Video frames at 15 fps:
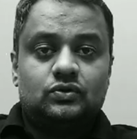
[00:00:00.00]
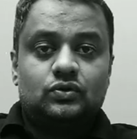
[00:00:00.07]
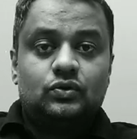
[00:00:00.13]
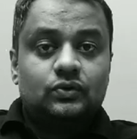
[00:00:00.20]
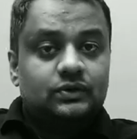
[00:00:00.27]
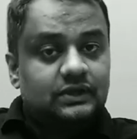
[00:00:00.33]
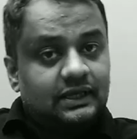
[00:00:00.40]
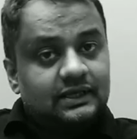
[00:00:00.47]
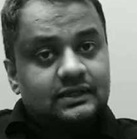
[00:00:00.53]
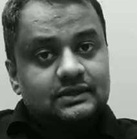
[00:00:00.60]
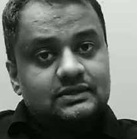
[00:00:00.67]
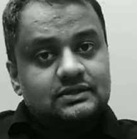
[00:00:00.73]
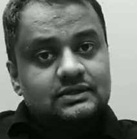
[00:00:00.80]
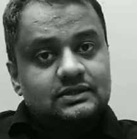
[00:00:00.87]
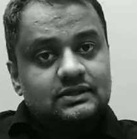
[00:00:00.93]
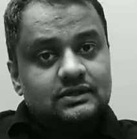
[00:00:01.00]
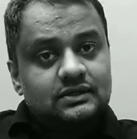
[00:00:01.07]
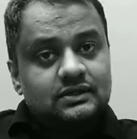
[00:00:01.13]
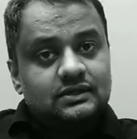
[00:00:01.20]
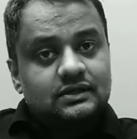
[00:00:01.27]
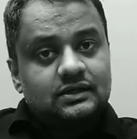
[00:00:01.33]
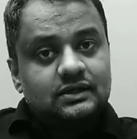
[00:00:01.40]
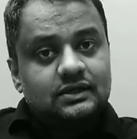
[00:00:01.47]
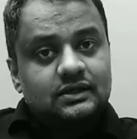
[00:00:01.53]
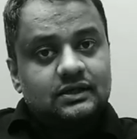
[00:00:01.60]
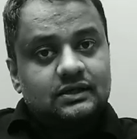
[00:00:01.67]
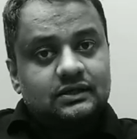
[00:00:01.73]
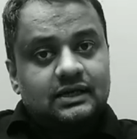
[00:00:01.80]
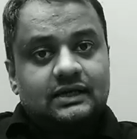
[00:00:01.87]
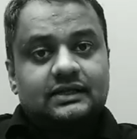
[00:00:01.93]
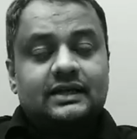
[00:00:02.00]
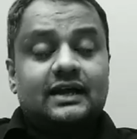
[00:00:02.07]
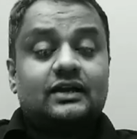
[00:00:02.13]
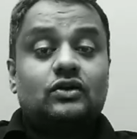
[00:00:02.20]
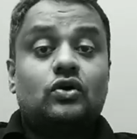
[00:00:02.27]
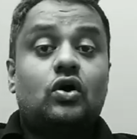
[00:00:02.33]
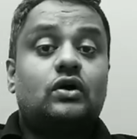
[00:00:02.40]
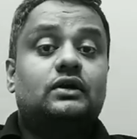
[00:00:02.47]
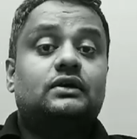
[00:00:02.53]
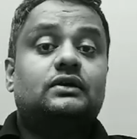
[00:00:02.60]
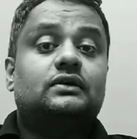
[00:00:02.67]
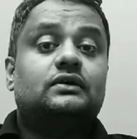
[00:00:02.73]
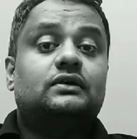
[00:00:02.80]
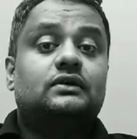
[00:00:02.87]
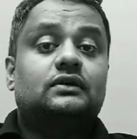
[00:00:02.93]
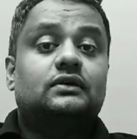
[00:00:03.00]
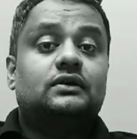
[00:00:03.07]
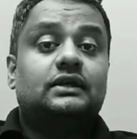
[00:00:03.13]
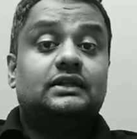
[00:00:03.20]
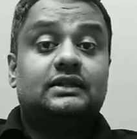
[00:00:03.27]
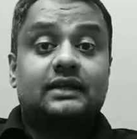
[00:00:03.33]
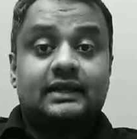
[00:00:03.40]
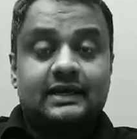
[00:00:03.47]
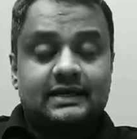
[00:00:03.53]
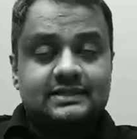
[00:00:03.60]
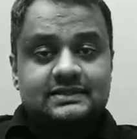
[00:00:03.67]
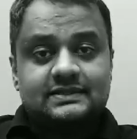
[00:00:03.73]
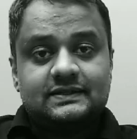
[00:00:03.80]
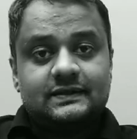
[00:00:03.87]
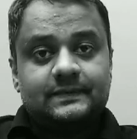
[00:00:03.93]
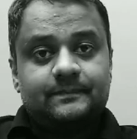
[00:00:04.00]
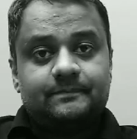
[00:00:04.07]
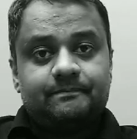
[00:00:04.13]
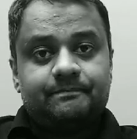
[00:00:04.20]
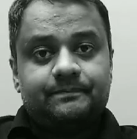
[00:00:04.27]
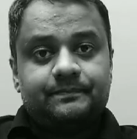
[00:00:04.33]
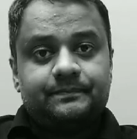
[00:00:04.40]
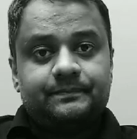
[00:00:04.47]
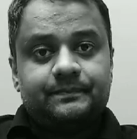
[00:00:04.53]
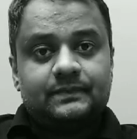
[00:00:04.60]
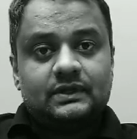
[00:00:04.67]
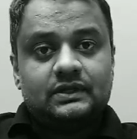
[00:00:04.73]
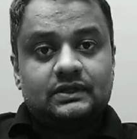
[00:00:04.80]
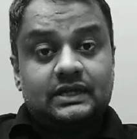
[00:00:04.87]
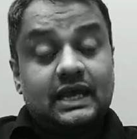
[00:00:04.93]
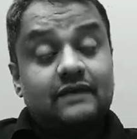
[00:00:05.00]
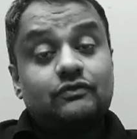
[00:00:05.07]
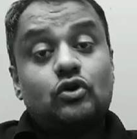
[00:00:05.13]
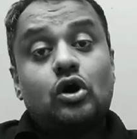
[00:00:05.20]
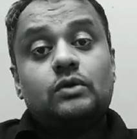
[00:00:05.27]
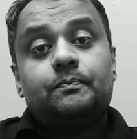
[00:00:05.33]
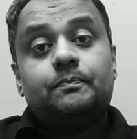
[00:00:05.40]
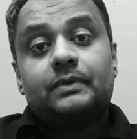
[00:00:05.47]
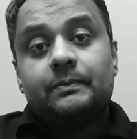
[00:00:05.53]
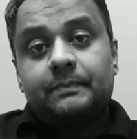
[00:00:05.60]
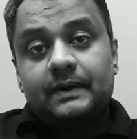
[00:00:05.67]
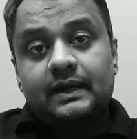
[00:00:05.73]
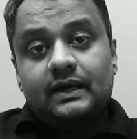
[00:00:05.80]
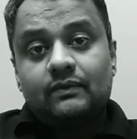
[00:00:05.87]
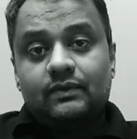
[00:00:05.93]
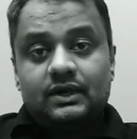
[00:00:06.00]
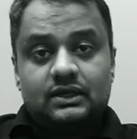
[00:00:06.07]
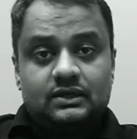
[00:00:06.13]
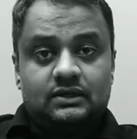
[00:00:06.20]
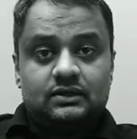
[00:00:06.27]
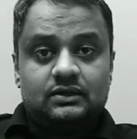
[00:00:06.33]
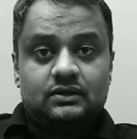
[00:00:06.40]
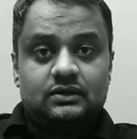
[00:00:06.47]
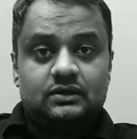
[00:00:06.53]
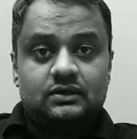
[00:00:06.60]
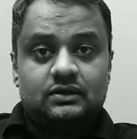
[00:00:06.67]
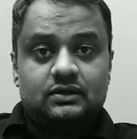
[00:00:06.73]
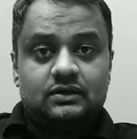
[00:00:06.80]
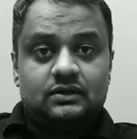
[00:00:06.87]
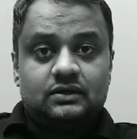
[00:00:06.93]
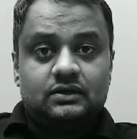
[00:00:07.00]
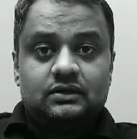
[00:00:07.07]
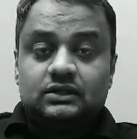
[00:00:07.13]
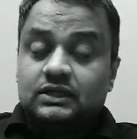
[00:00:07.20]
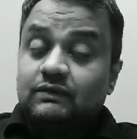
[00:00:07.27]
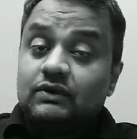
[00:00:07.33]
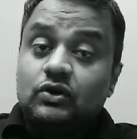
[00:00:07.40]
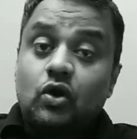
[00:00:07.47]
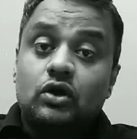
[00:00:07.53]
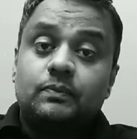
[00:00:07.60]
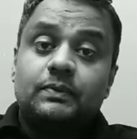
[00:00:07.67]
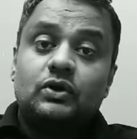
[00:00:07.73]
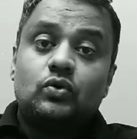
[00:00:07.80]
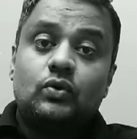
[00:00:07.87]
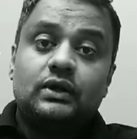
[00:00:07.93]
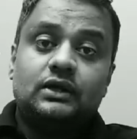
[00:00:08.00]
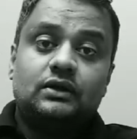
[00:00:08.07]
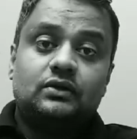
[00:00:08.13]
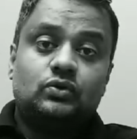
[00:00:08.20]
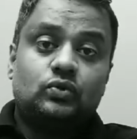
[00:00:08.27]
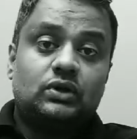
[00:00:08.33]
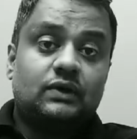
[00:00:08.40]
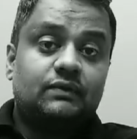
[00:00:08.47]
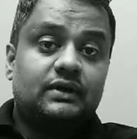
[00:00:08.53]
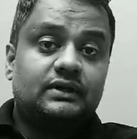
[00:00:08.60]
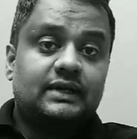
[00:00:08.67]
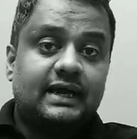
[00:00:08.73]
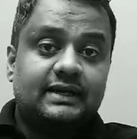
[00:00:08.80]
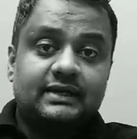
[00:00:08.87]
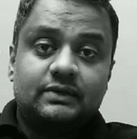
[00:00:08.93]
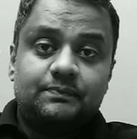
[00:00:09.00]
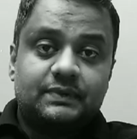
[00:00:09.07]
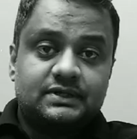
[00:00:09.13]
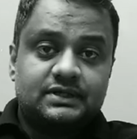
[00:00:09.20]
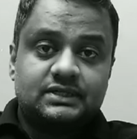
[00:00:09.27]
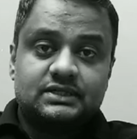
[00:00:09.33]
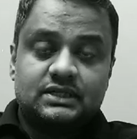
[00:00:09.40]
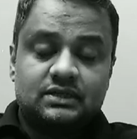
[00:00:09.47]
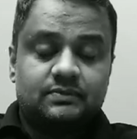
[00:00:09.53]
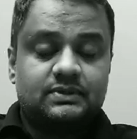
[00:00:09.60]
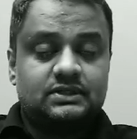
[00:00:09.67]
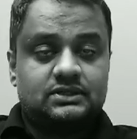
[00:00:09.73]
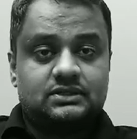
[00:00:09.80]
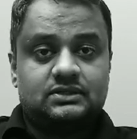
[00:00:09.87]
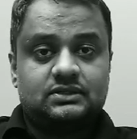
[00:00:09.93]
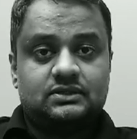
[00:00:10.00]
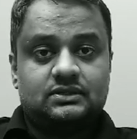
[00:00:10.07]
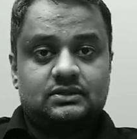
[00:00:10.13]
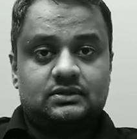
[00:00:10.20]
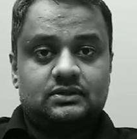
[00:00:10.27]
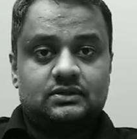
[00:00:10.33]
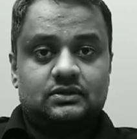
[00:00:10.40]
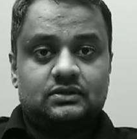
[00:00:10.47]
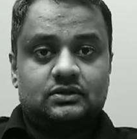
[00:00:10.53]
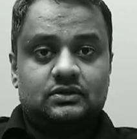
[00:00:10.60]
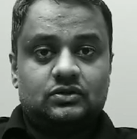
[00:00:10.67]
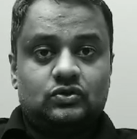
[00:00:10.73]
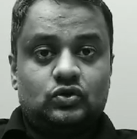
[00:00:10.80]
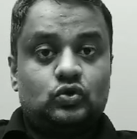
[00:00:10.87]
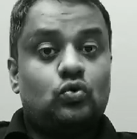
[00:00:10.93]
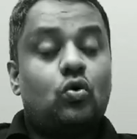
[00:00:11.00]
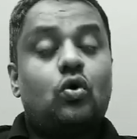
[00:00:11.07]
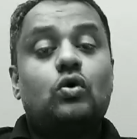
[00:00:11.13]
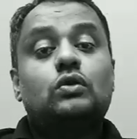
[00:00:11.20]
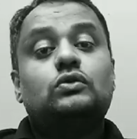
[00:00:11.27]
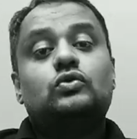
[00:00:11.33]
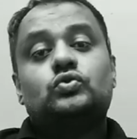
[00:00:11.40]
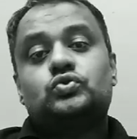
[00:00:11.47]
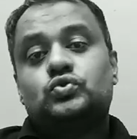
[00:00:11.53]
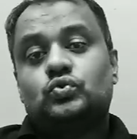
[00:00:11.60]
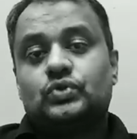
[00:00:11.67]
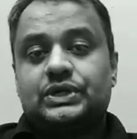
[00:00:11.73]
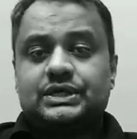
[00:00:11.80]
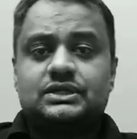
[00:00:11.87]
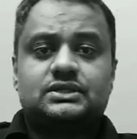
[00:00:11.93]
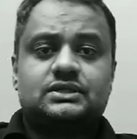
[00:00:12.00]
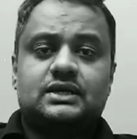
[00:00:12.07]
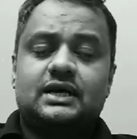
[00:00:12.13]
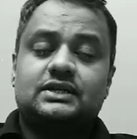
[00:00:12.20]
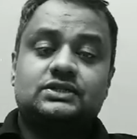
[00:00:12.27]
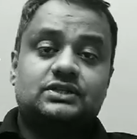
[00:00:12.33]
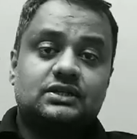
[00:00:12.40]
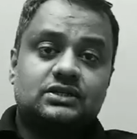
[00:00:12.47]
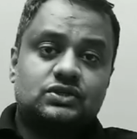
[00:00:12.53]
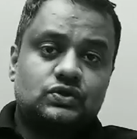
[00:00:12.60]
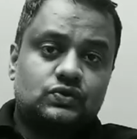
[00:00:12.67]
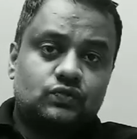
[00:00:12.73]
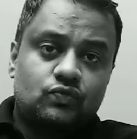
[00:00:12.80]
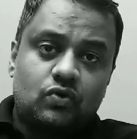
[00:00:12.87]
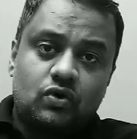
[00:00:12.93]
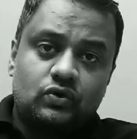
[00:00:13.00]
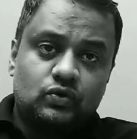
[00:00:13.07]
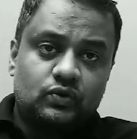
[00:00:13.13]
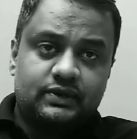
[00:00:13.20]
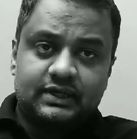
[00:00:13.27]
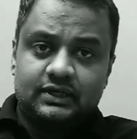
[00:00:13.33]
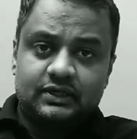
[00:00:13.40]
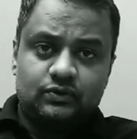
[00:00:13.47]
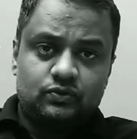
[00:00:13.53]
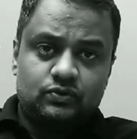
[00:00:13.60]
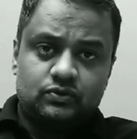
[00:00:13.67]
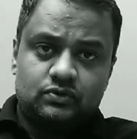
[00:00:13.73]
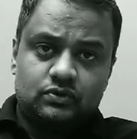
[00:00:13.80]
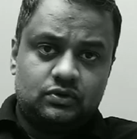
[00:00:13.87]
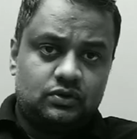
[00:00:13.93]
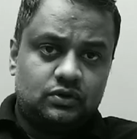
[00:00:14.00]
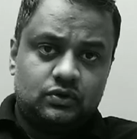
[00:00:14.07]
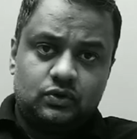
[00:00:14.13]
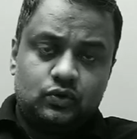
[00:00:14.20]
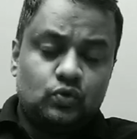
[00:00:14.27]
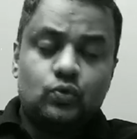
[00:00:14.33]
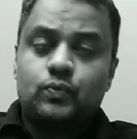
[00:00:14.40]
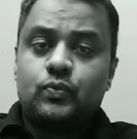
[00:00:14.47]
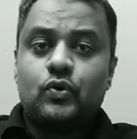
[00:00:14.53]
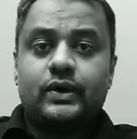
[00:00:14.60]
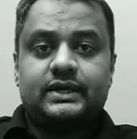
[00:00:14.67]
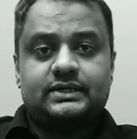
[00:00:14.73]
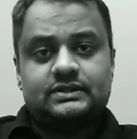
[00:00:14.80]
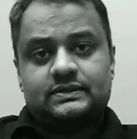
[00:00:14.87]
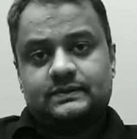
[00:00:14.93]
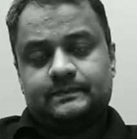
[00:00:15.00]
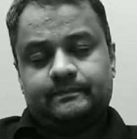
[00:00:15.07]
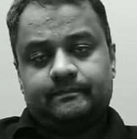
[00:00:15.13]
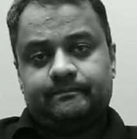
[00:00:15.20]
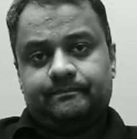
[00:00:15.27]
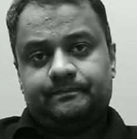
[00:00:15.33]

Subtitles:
who thinks that they are not in the race, they have not prepared well, they will not be going to cover the 100% syllabus, to all those students I just want to tell you two points.